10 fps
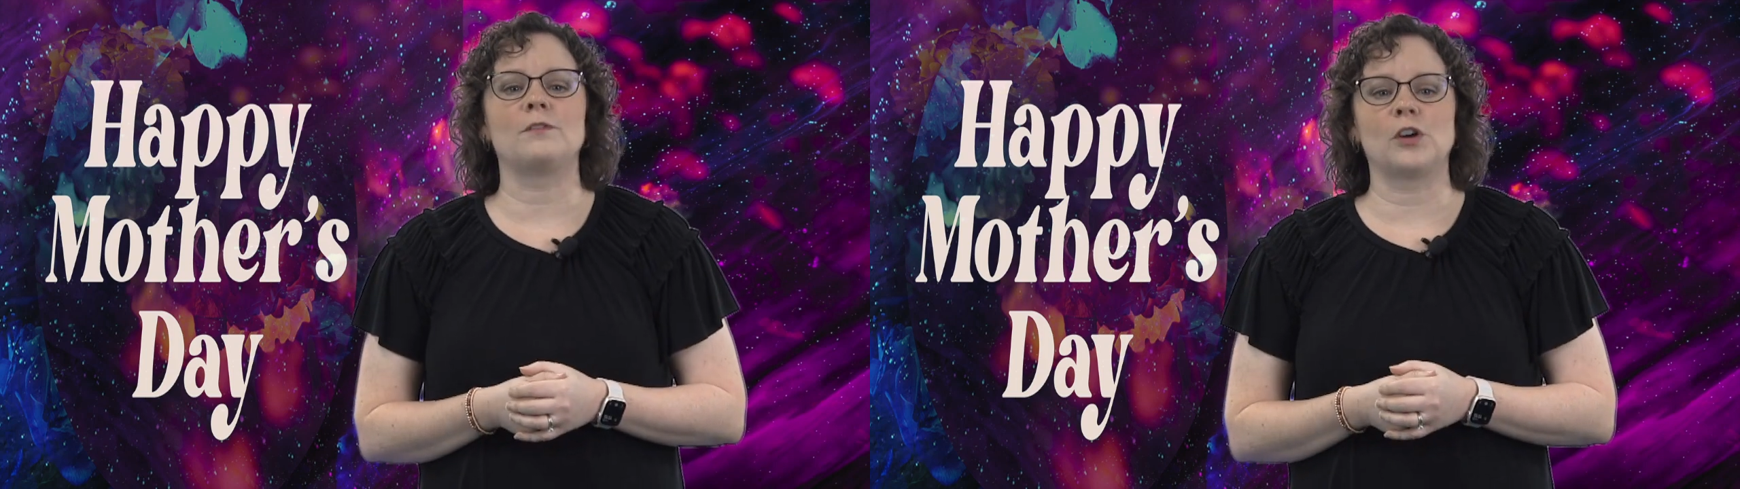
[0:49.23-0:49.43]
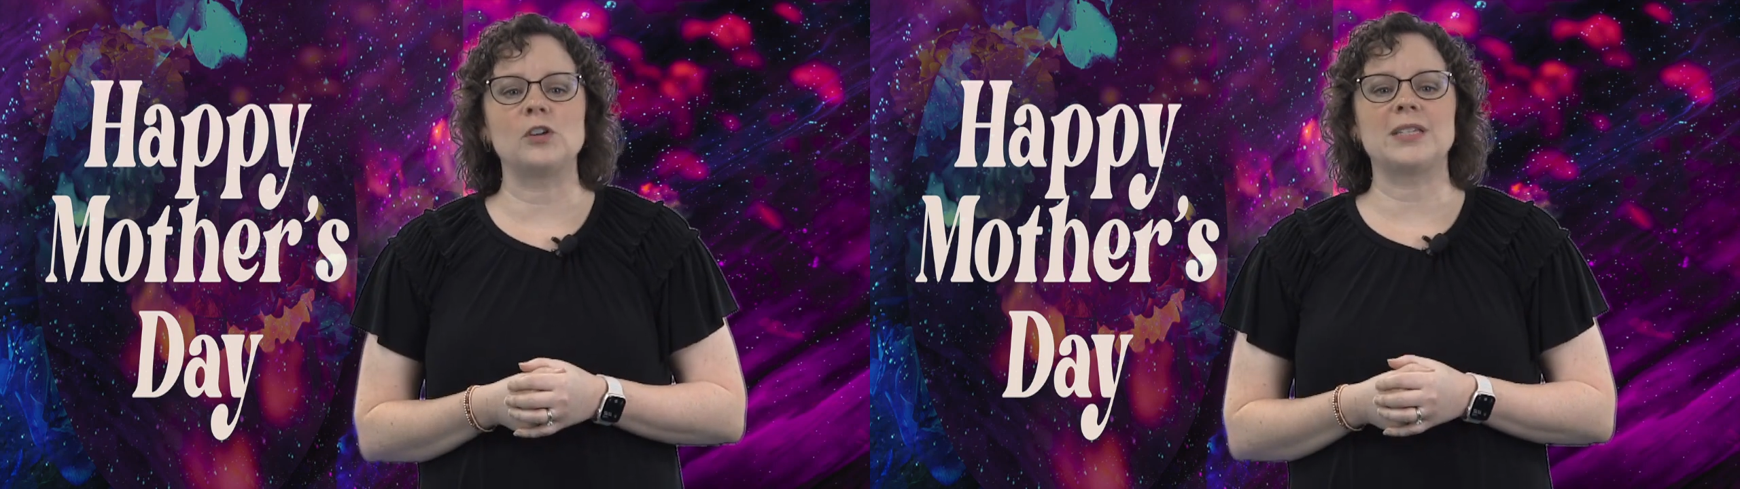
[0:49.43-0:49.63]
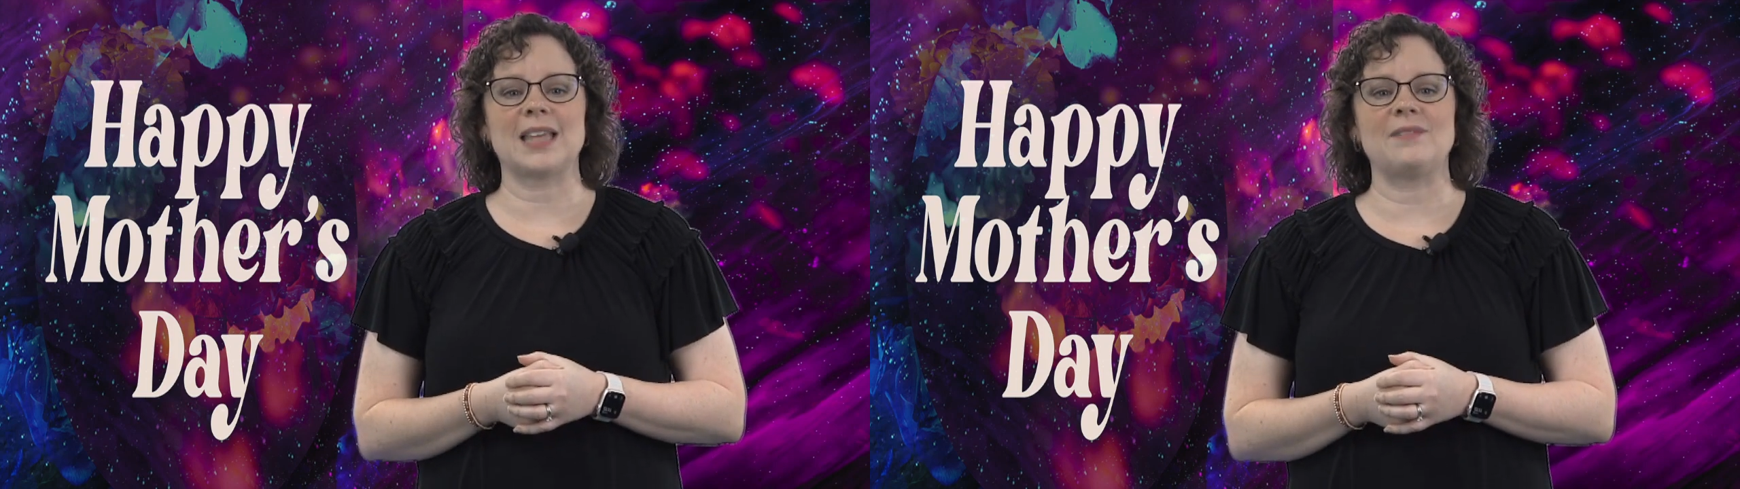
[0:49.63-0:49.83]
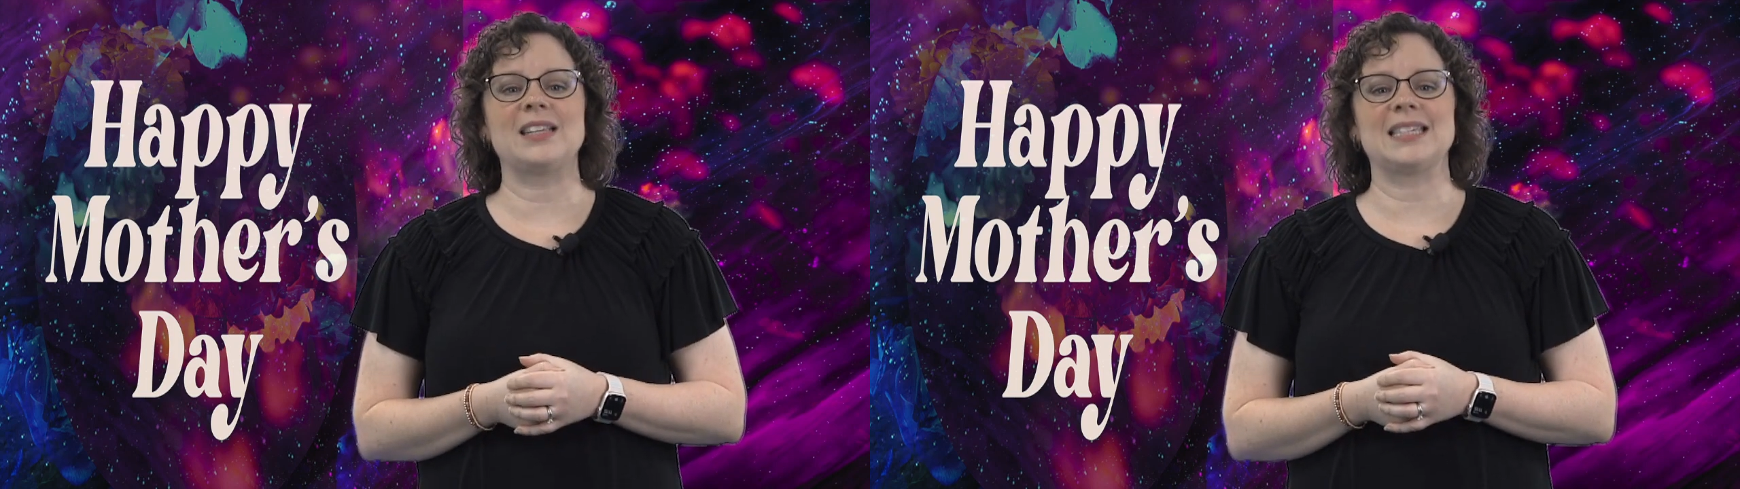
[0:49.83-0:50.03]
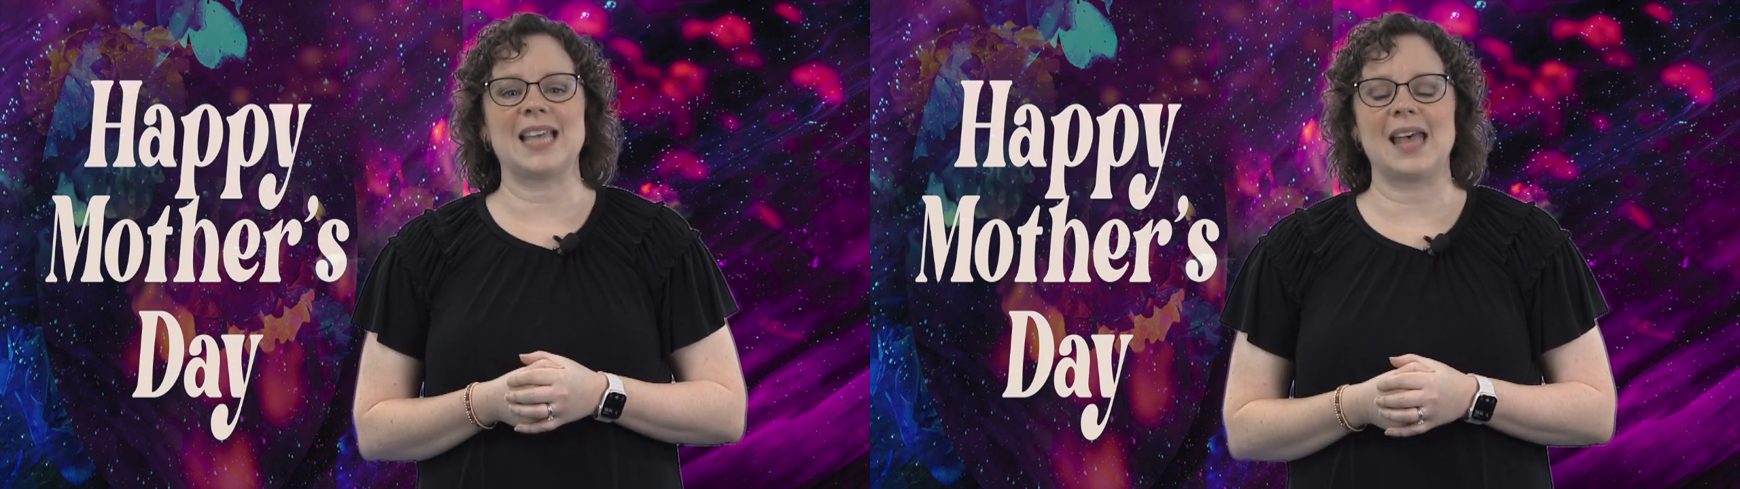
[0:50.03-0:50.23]
verse
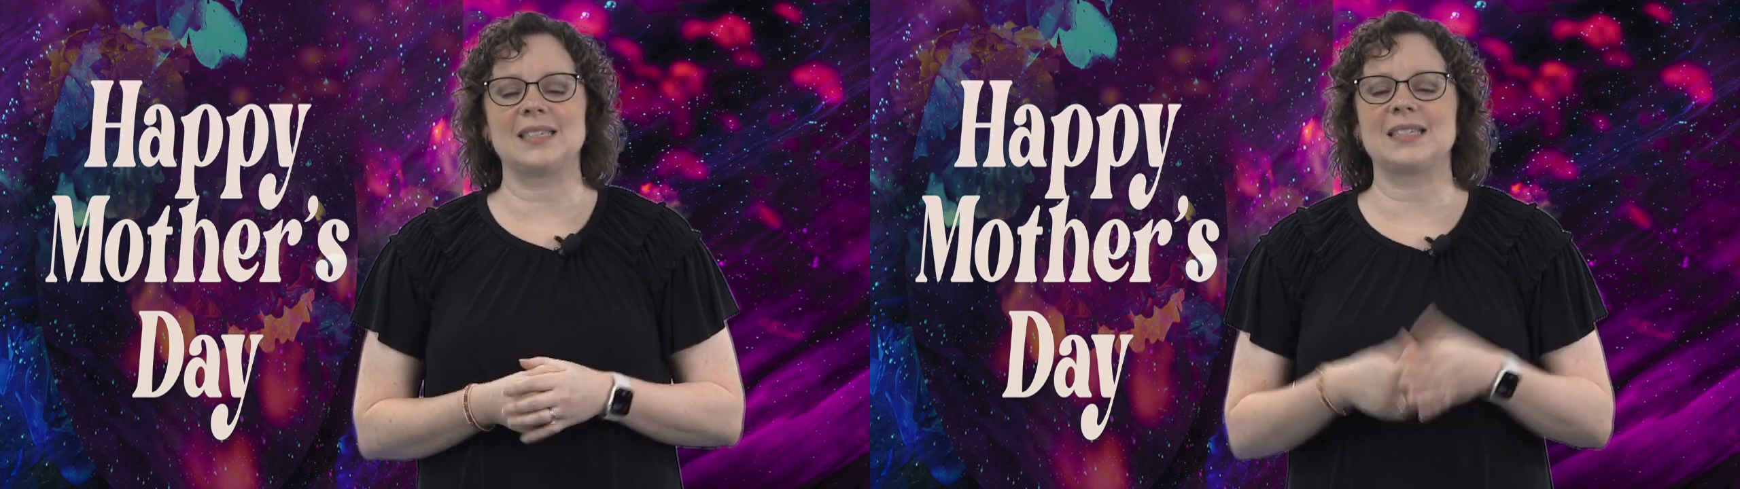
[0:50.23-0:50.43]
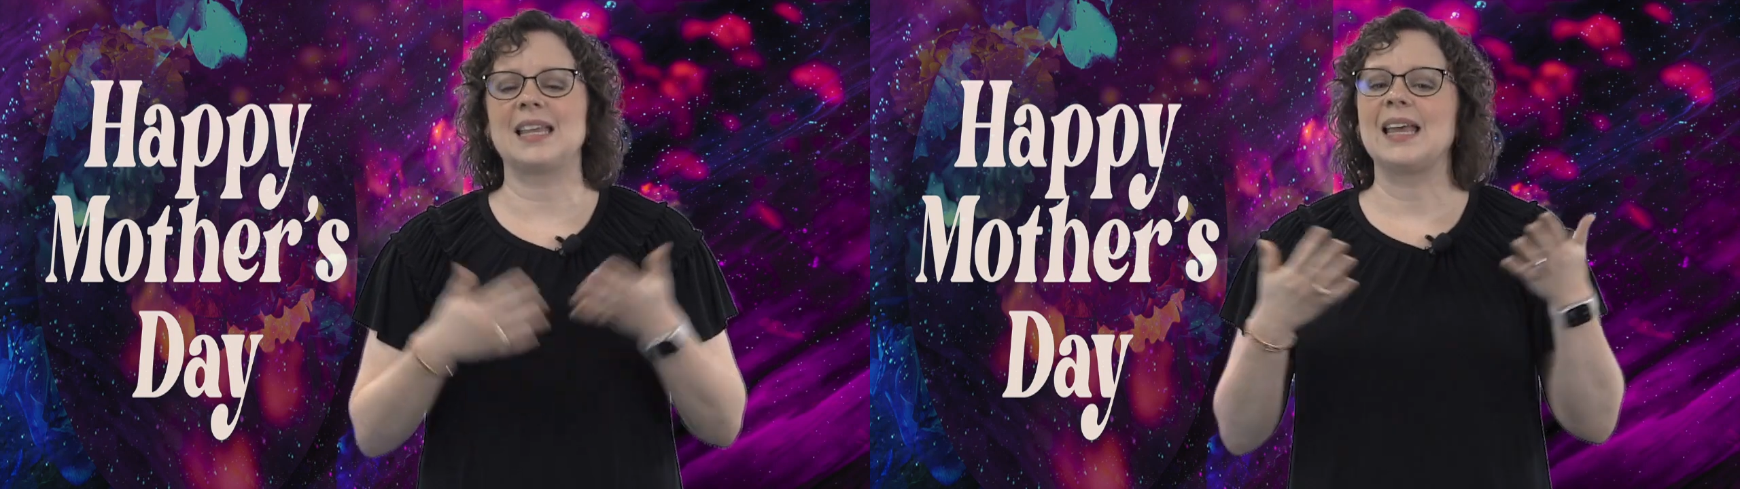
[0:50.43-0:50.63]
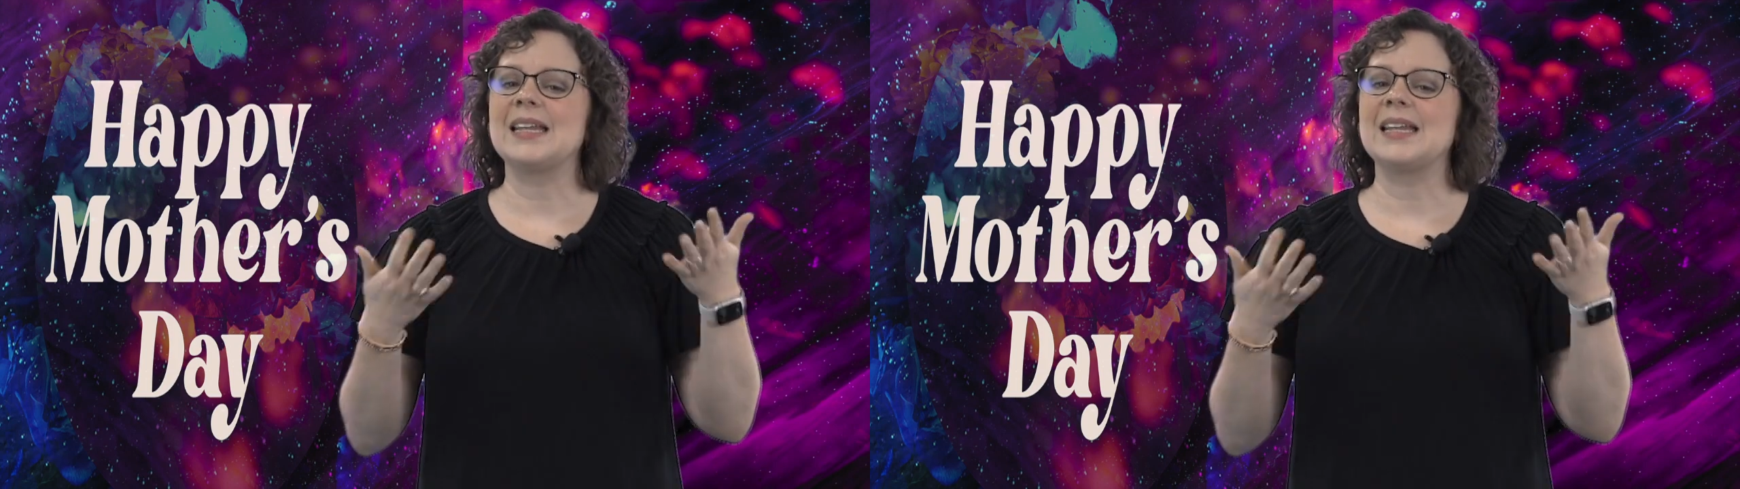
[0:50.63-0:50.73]
7 says,